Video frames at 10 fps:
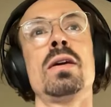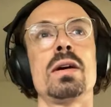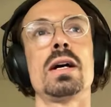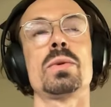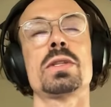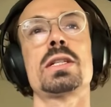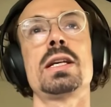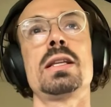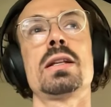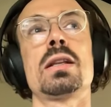I would
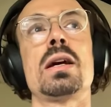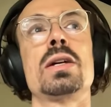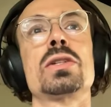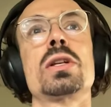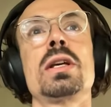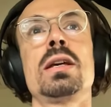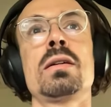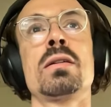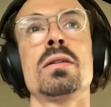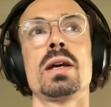say that largely,
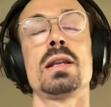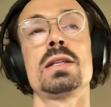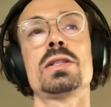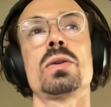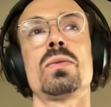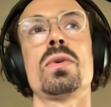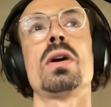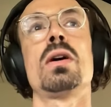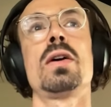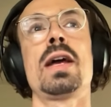at least so
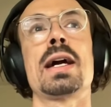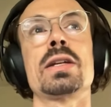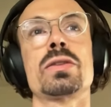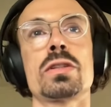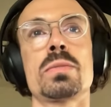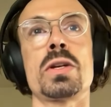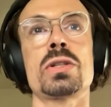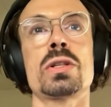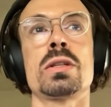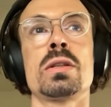far, AI
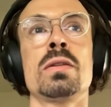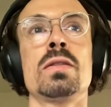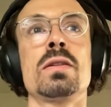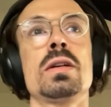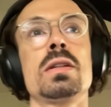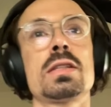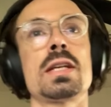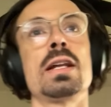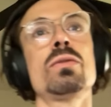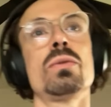transformation
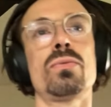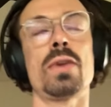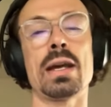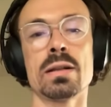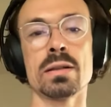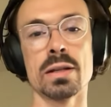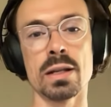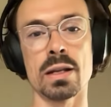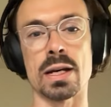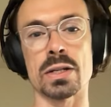tend to fail
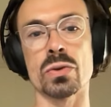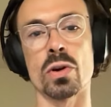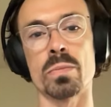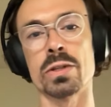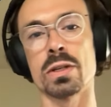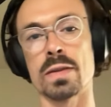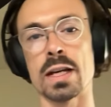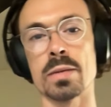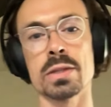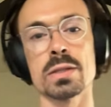in large corporate
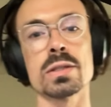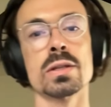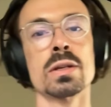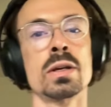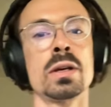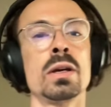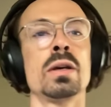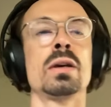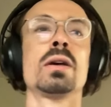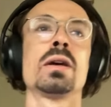environments.
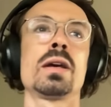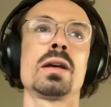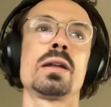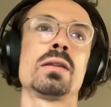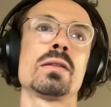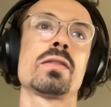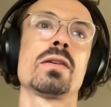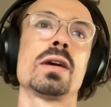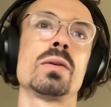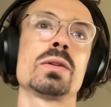And
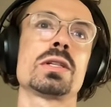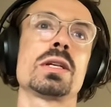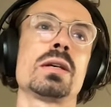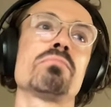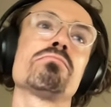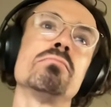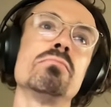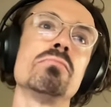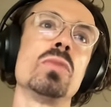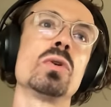I would say
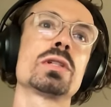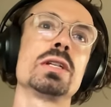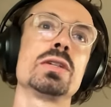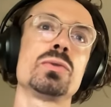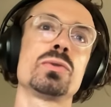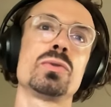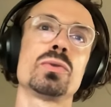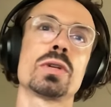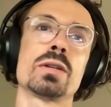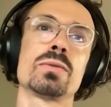mostly due
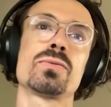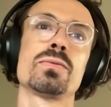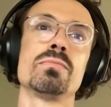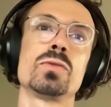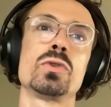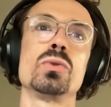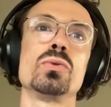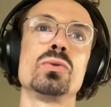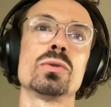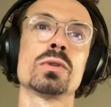to kind of
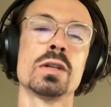two